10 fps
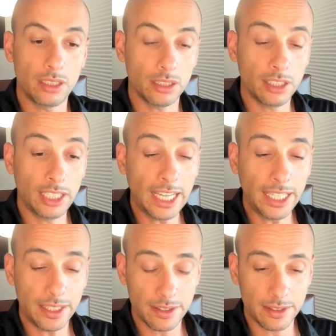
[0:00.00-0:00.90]

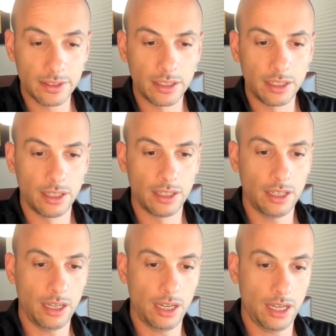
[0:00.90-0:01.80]
clients
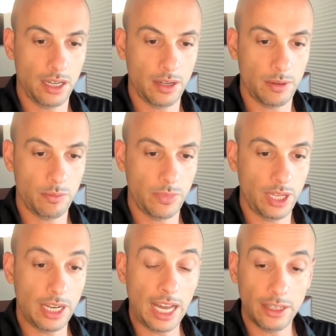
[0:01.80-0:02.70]

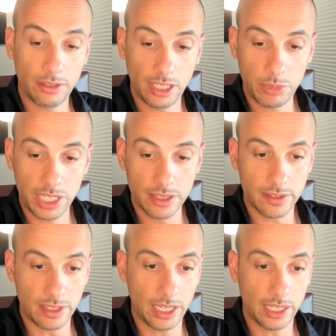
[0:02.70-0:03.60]
and other
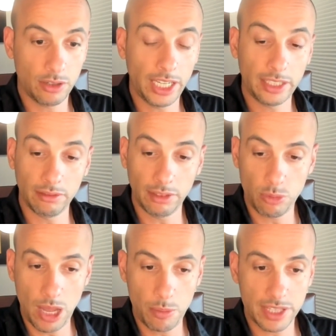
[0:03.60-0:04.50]
elements like collective
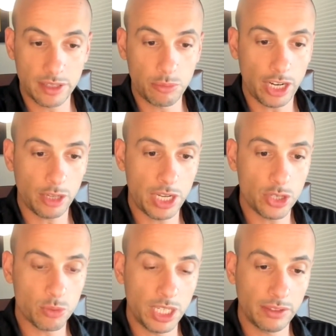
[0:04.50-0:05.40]
requirements in product
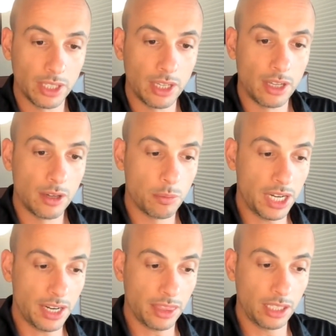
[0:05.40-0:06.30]
management.
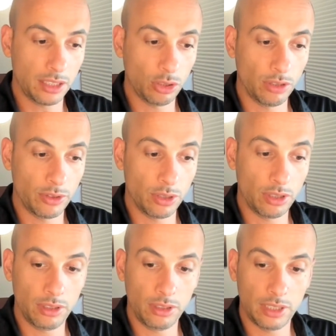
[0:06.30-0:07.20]
But I think that
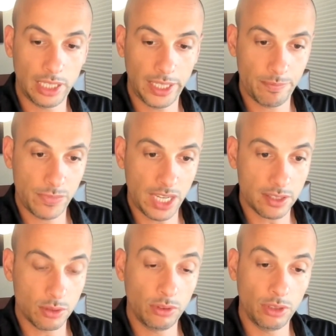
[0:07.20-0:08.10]
overall,
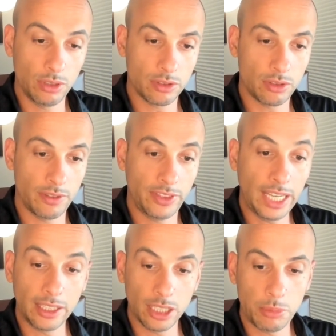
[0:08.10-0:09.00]
that's good. You also have
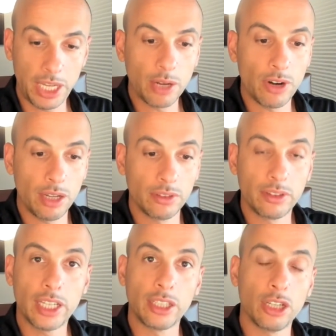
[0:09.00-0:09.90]
technical background.
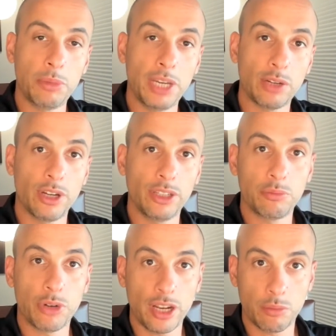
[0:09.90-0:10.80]
Technical background in
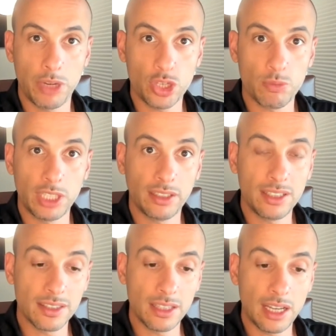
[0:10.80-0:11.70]
product management
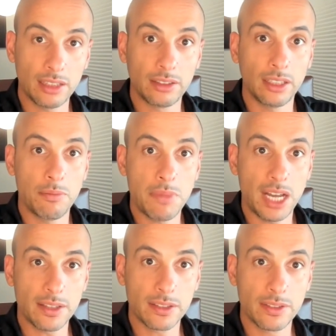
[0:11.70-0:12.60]
is not a
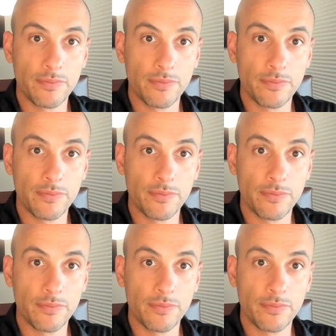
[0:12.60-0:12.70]
must.